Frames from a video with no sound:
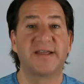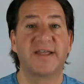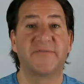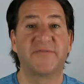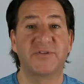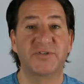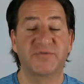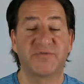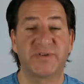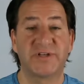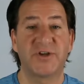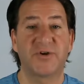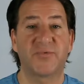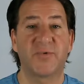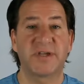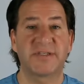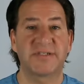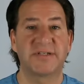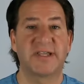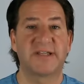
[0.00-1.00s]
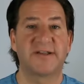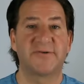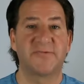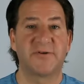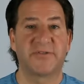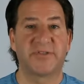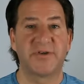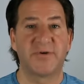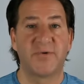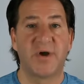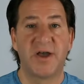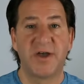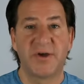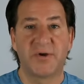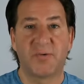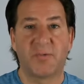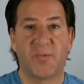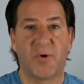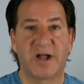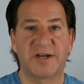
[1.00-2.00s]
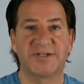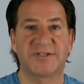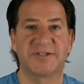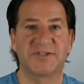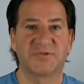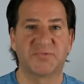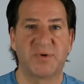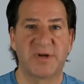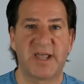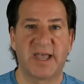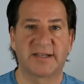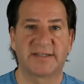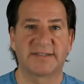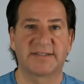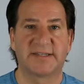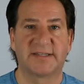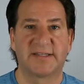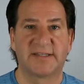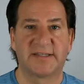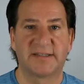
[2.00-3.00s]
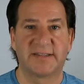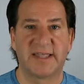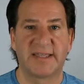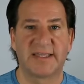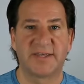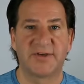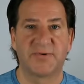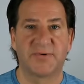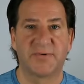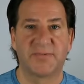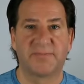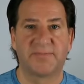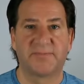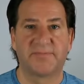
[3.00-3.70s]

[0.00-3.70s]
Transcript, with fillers: If this video resonated with you, watch this one next. Thank you.